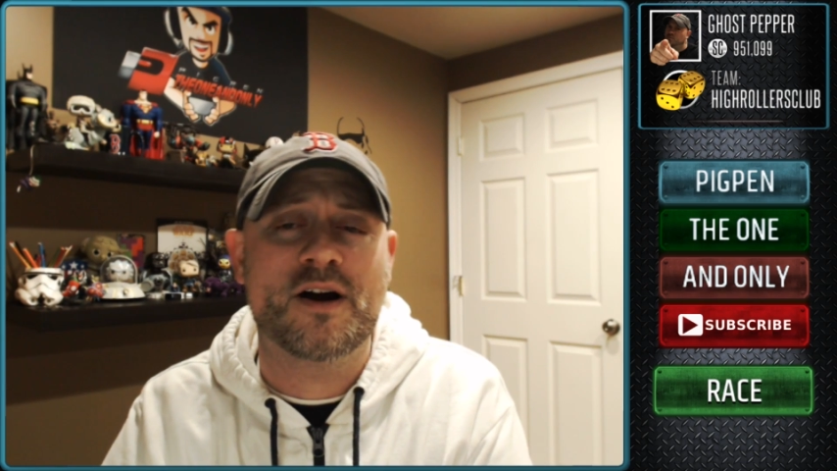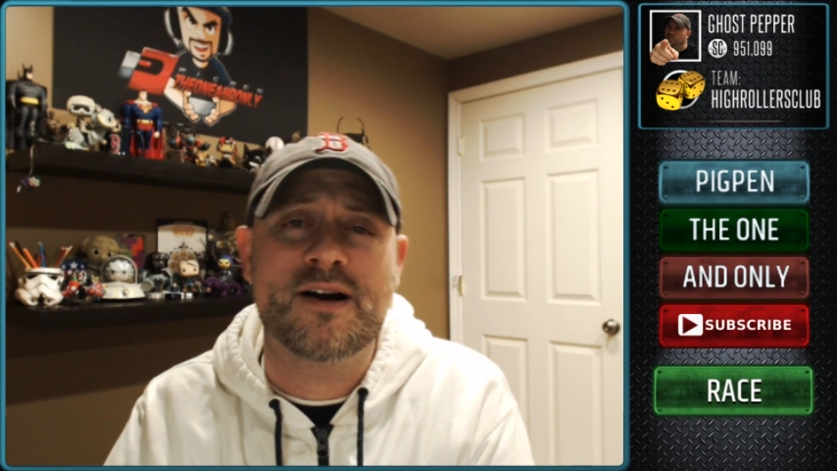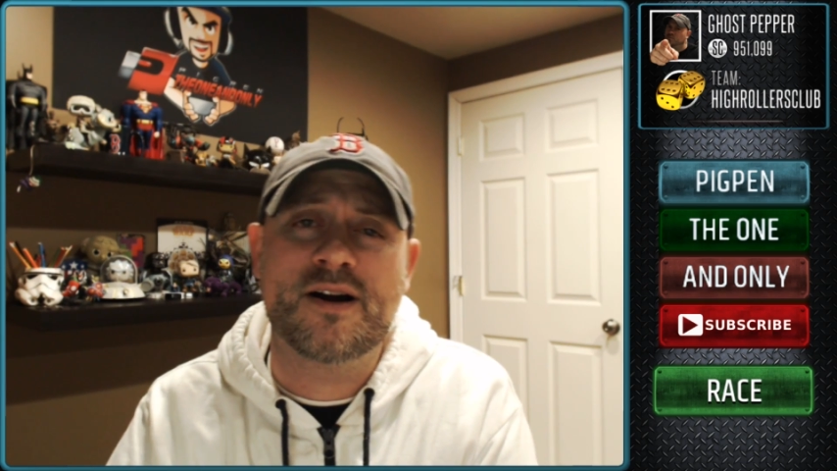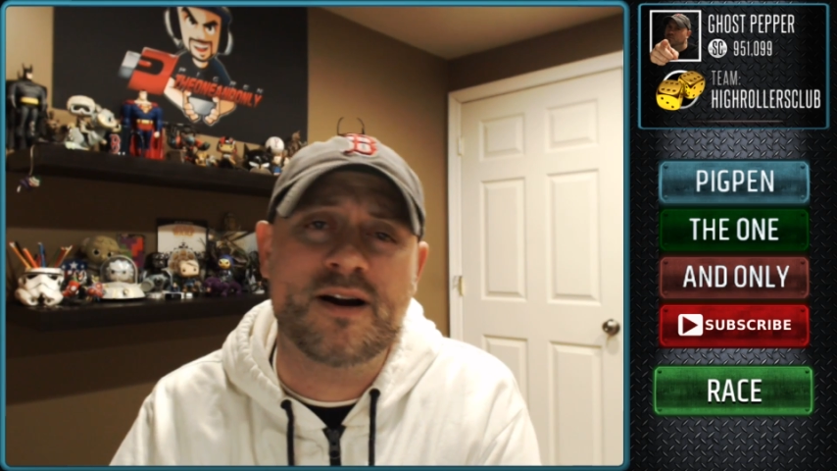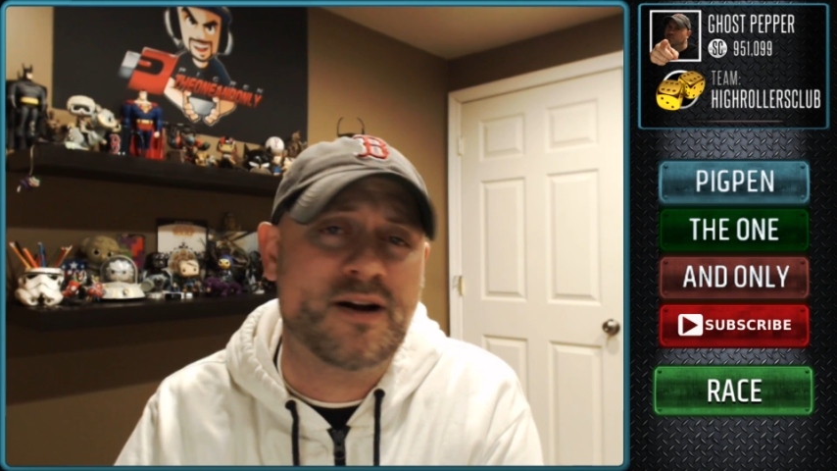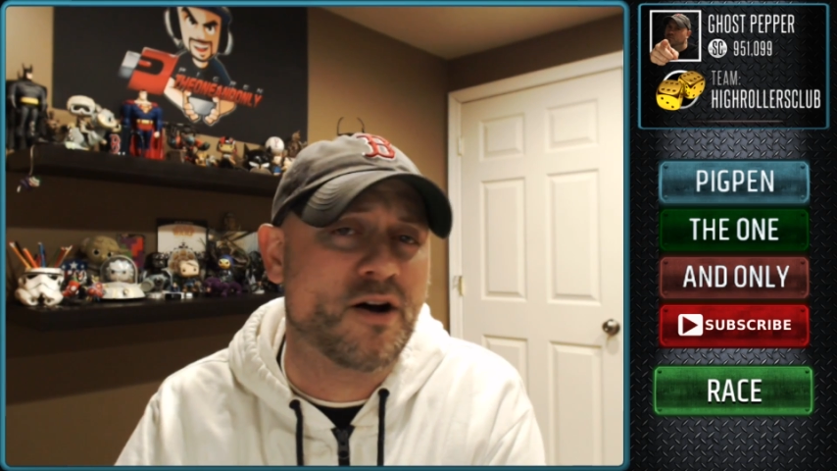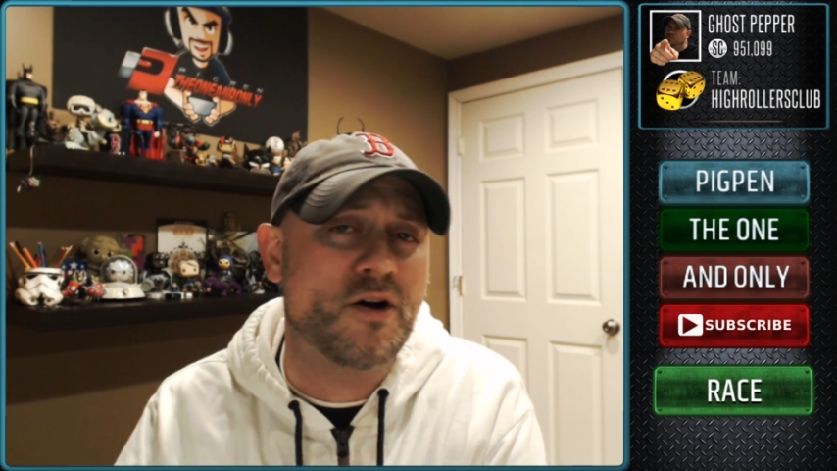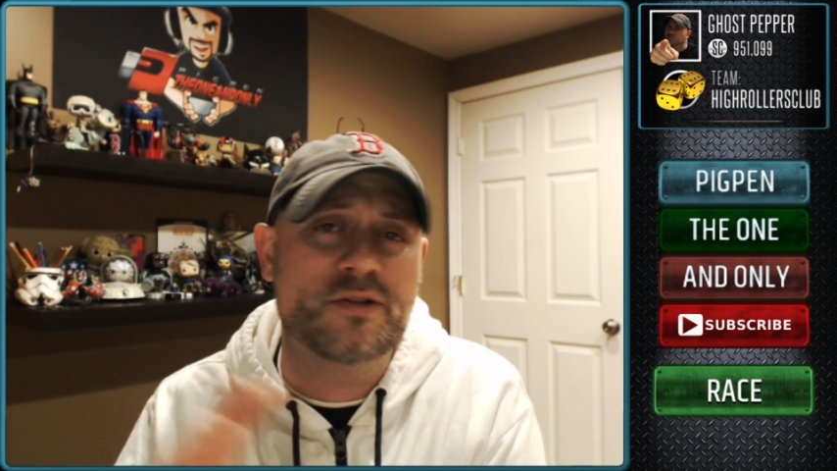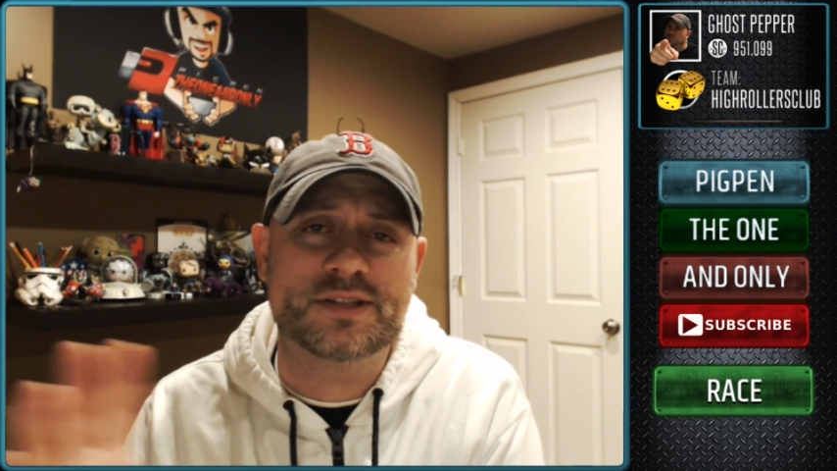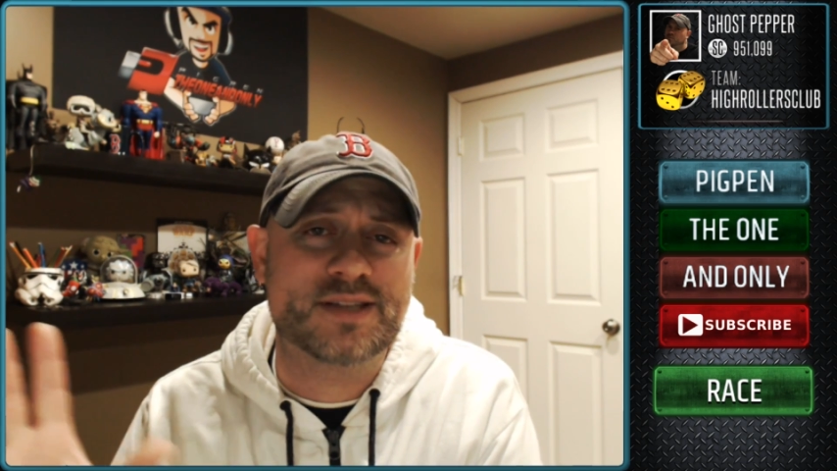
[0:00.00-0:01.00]
RR
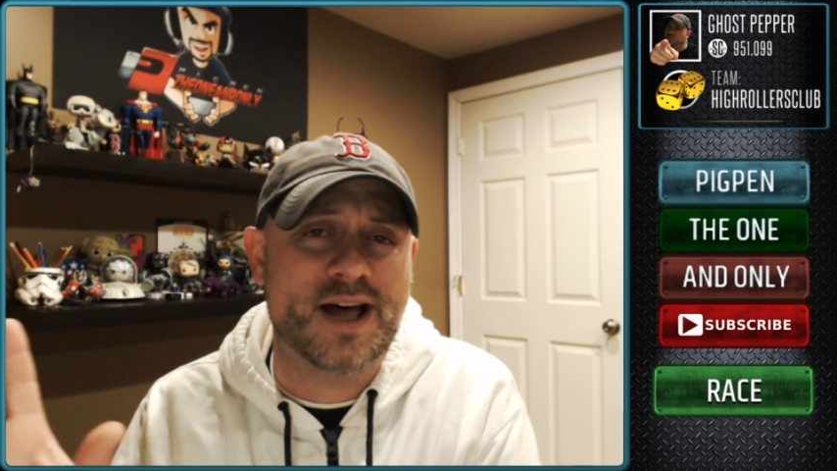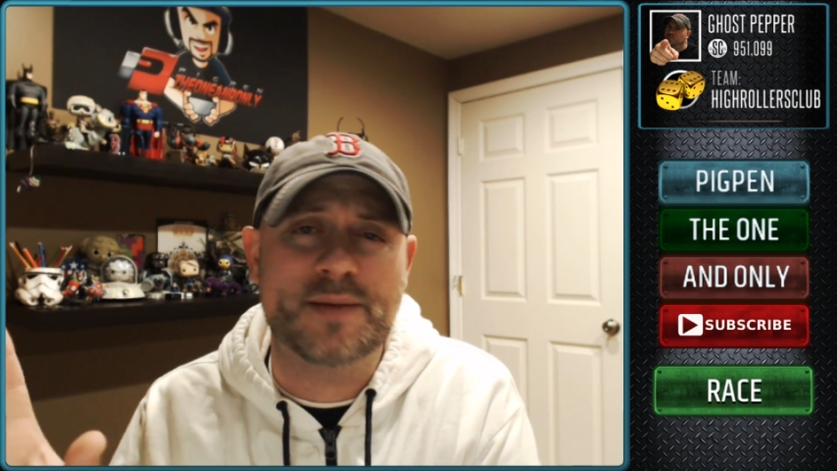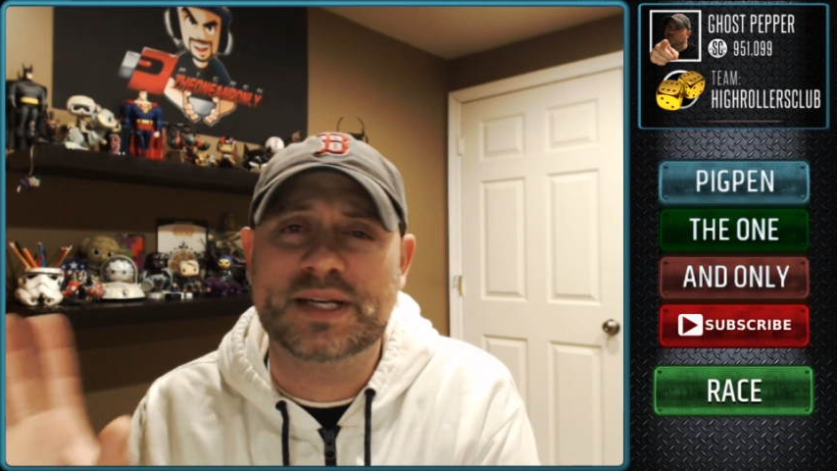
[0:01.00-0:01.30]
all the time